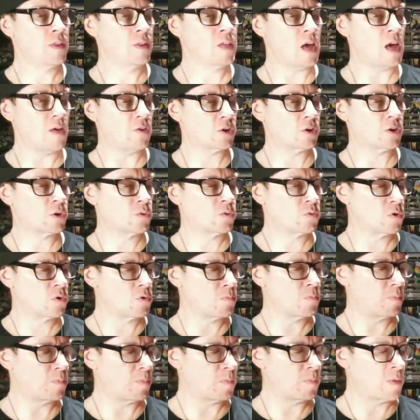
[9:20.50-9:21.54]
other
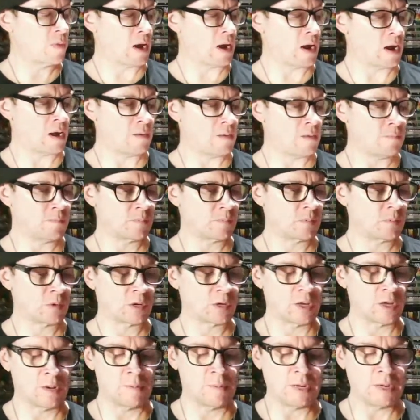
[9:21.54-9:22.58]
group that I'm
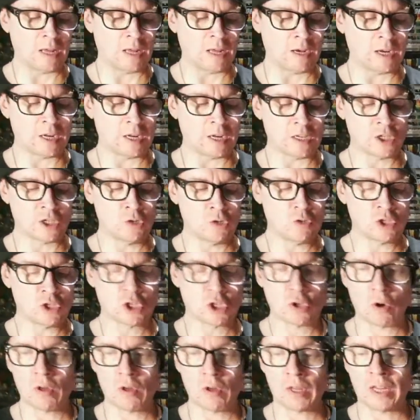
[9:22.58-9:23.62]
going to be getting into
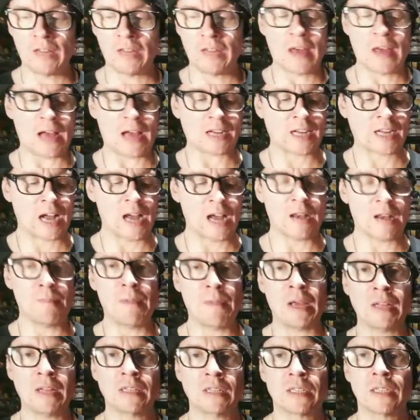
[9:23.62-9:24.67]
shortly, that kind of
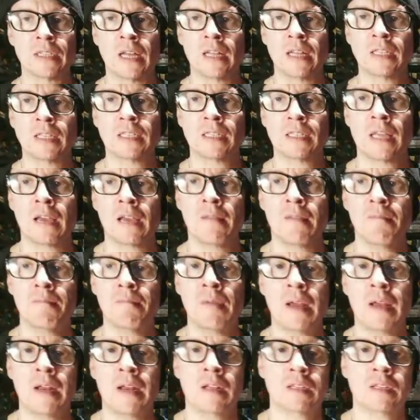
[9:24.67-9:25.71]
made sense. They
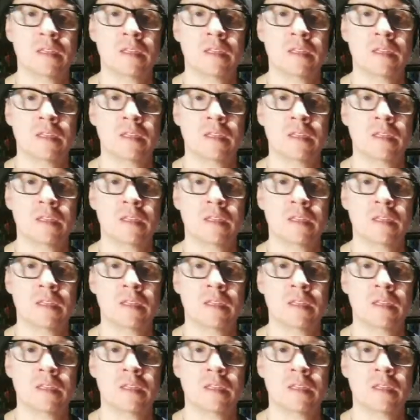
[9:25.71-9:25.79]
made it